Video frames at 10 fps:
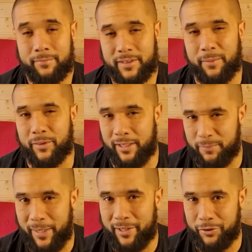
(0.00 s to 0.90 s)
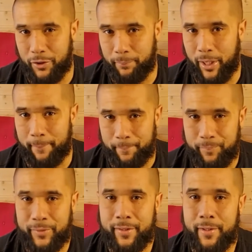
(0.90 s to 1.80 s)
sometimes bad on your bum,
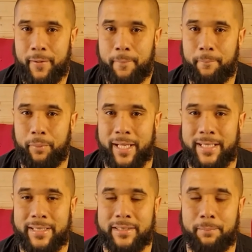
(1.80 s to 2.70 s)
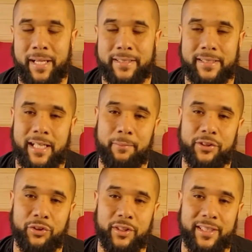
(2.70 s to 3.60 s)
but it is amazing how
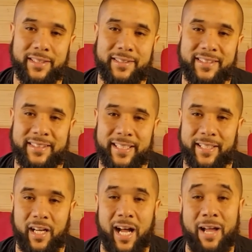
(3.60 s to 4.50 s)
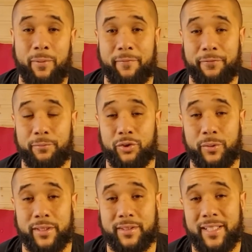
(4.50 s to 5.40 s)
much you can get to see. I went from
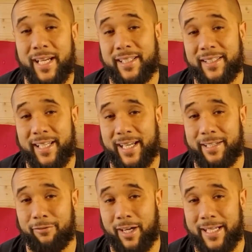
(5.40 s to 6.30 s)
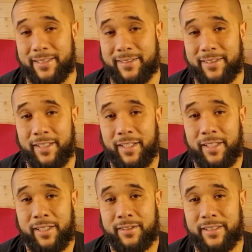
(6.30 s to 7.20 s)
doing 10k rides
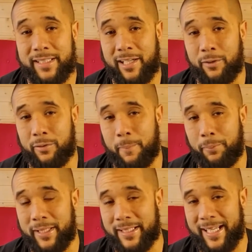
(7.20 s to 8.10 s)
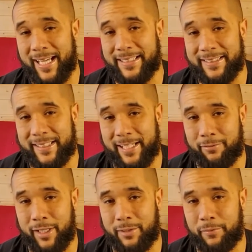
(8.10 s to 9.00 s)
to now completing an 80k
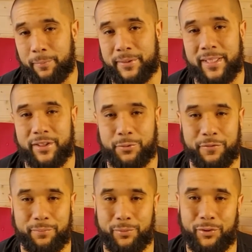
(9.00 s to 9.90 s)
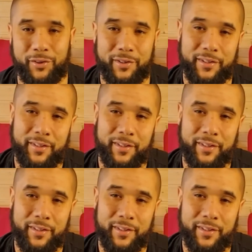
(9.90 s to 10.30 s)
ride with a potential of more.